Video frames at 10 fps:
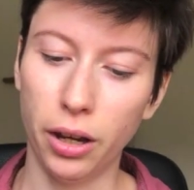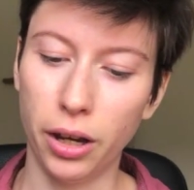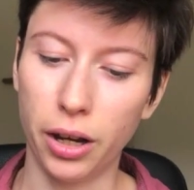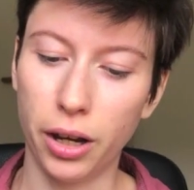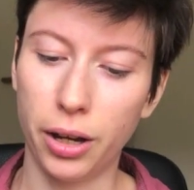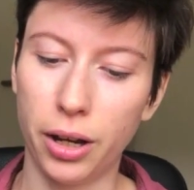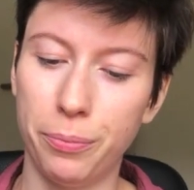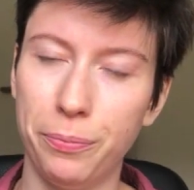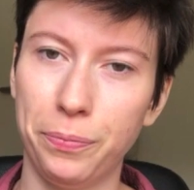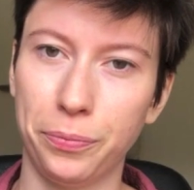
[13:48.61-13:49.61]

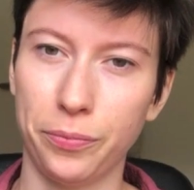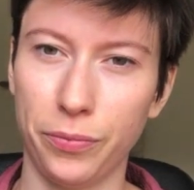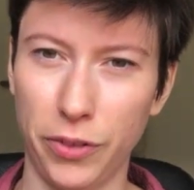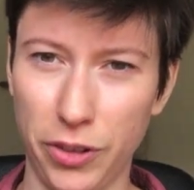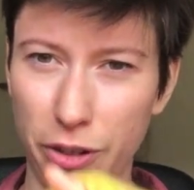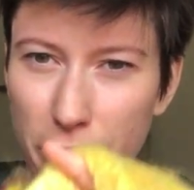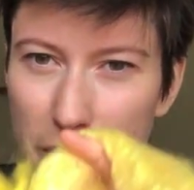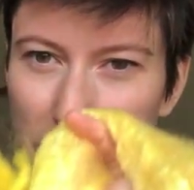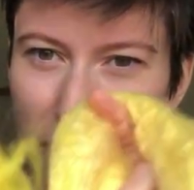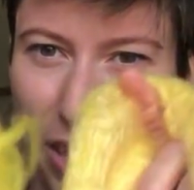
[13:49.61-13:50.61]
And so you
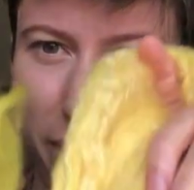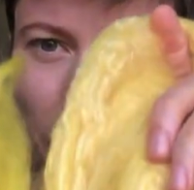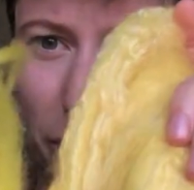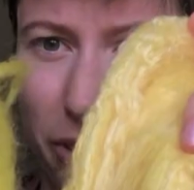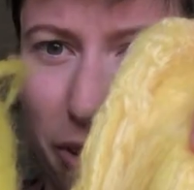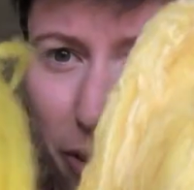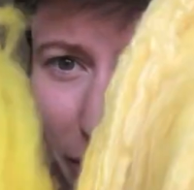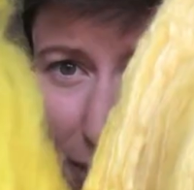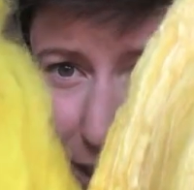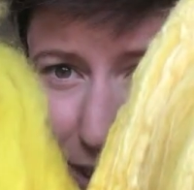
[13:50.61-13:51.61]
can see those
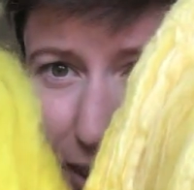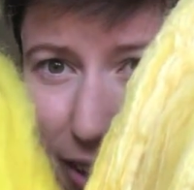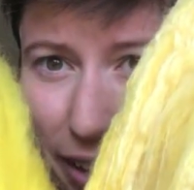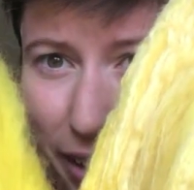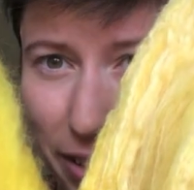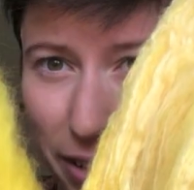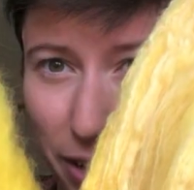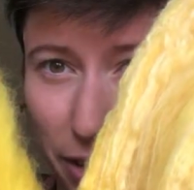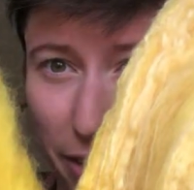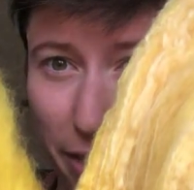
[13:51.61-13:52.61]
two against
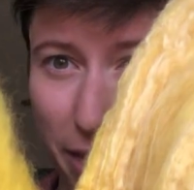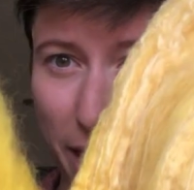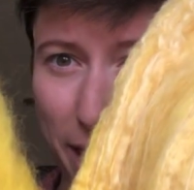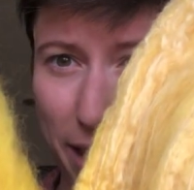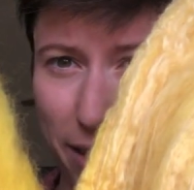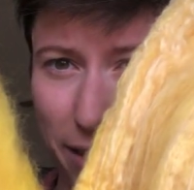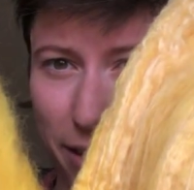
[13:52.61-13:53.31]
each other there.